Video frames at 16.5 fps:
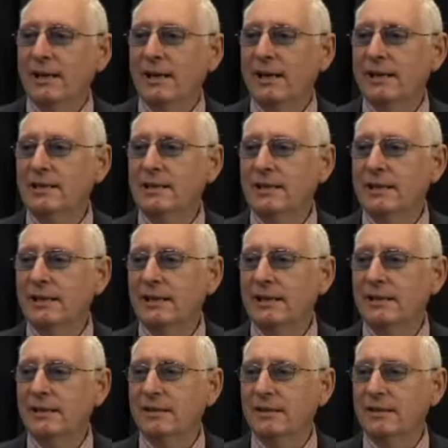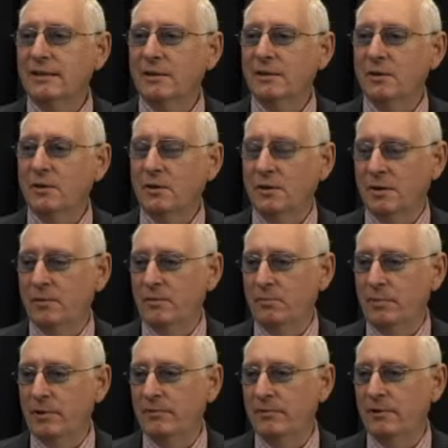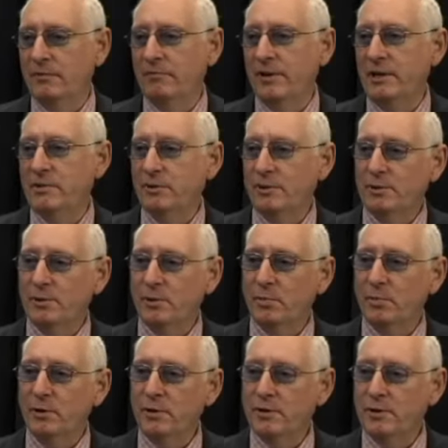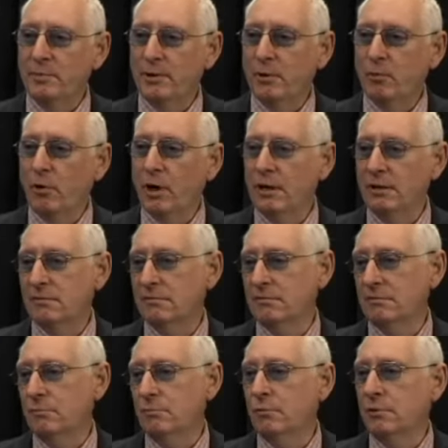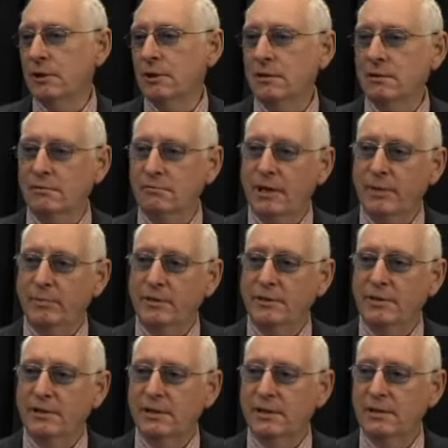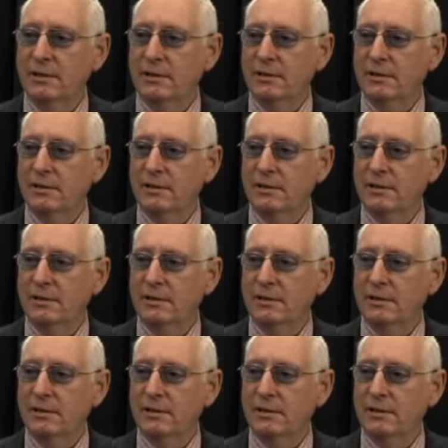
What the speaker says: And you're a bit of an adventurous sort of person, a bit of white water rapids and things?